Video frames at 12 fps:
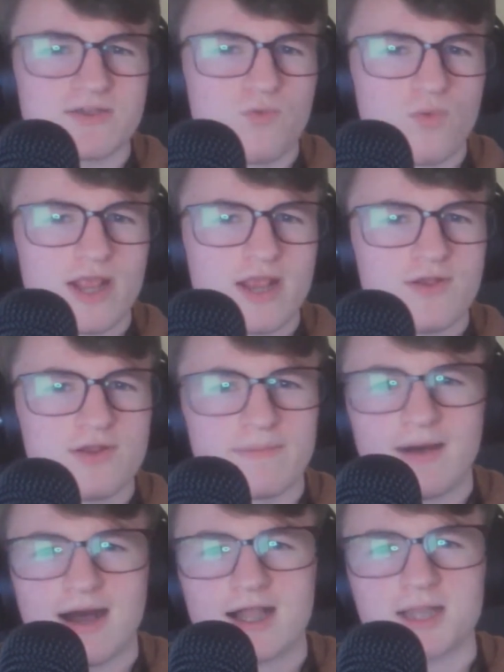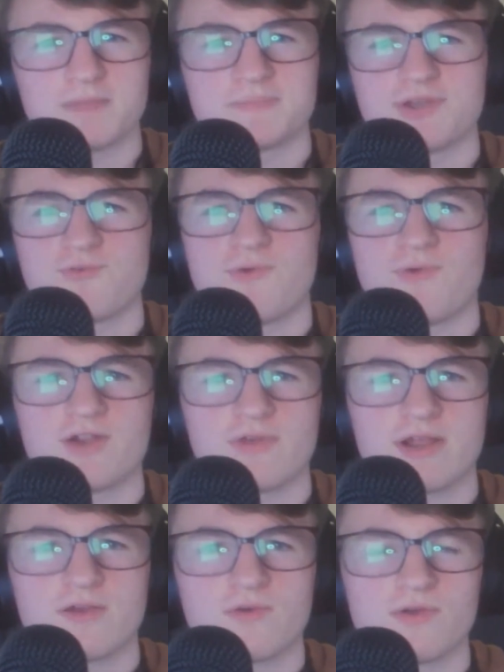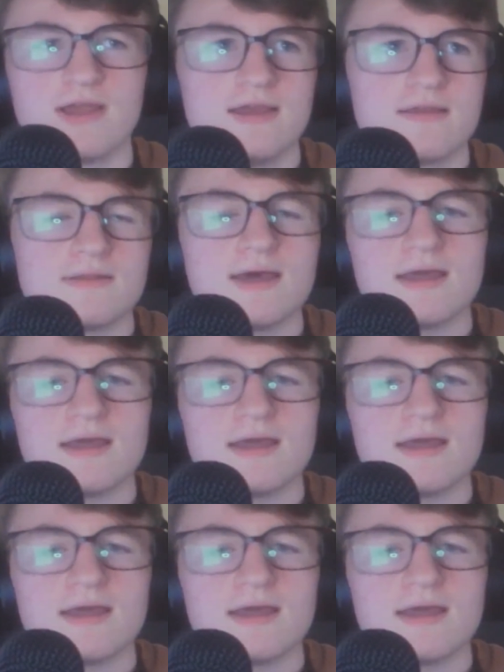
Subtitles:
weird apocalyptic rhetoric, or not